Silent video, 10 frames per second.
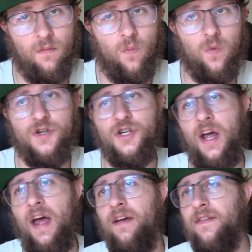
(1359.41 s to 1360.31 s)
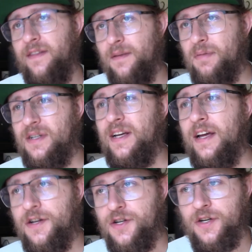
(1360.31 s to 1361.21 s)
which has the
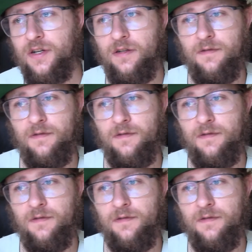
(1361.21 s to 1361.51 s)
potential